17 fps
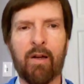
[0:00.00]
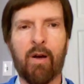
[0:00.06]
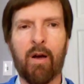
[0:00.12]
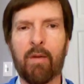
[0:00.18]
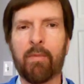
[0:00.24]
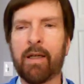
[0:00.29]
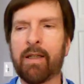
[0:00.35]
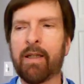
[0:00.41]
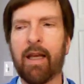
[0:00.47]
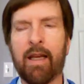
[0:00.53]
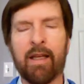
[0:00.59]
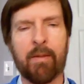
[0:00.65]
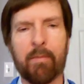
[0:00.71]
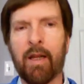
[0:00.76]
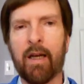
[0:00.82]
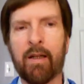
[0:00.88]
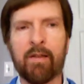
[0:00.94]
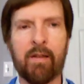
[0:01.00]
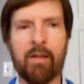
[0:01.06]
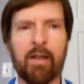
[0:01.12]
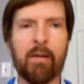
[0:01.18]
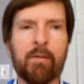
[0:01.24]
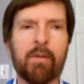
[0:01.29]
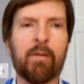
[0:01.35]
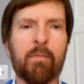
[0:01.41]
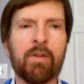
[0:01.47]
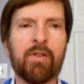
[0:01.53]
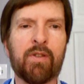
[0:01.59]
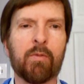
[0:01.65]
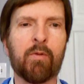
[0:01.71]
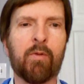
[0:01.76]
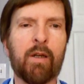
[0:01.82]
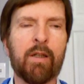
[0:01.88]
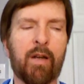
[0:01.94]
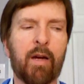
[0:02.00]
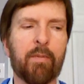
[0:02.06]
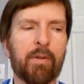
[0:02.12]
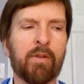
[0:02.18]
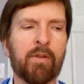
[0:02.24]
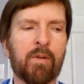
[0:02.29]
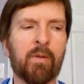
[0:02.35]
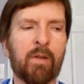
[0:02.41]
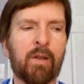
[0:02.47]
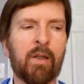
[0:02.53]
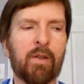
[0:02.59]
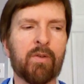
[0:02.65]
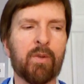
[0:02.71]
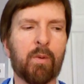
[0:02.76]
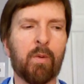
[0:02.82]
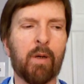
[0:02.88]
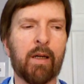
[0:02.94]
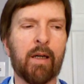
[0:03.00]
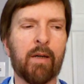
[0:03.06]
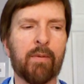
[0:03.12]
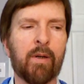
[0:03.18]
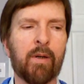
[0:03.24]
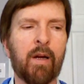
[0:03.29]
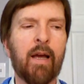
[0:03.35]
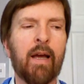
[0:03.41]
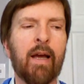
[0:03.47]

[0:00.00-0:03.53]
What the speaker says: all my day, and I'm going to miss some great opportunities or whatever.